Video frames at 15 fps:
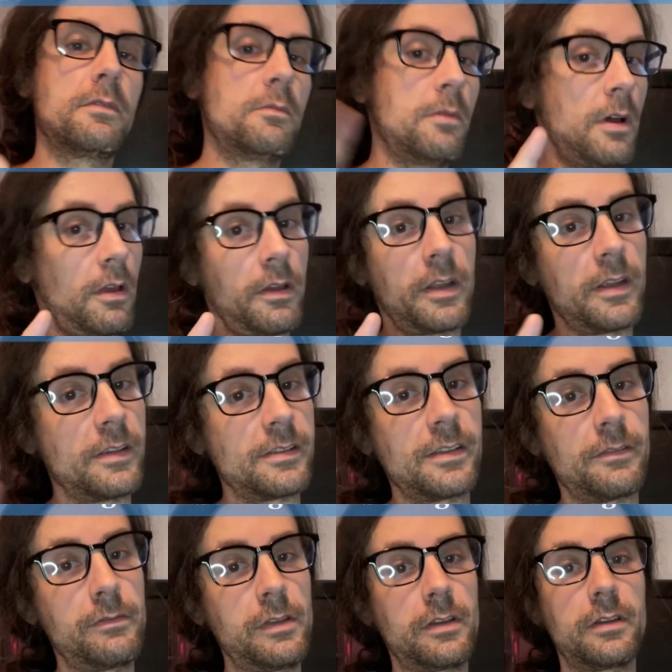Well, it is
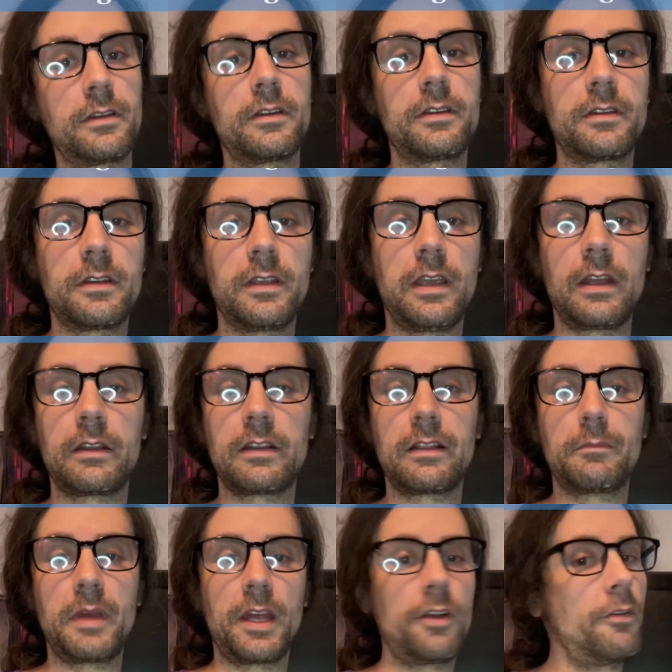if you get a little
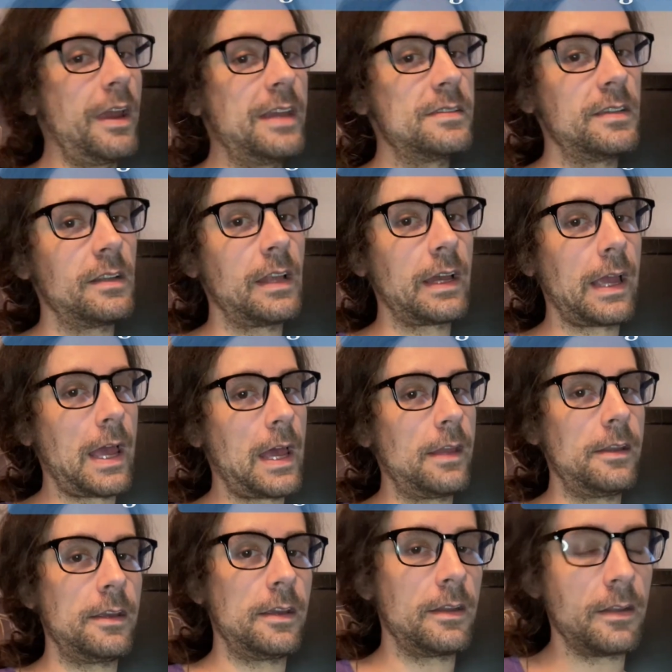bit crazy like I
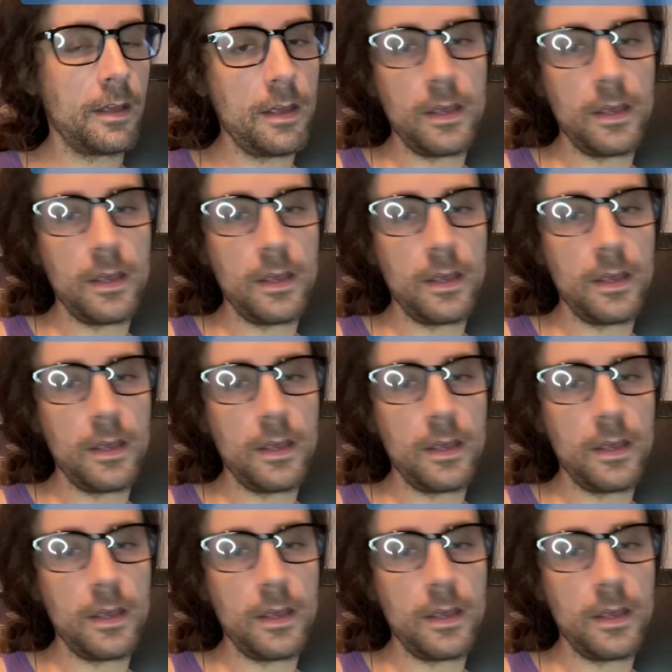did.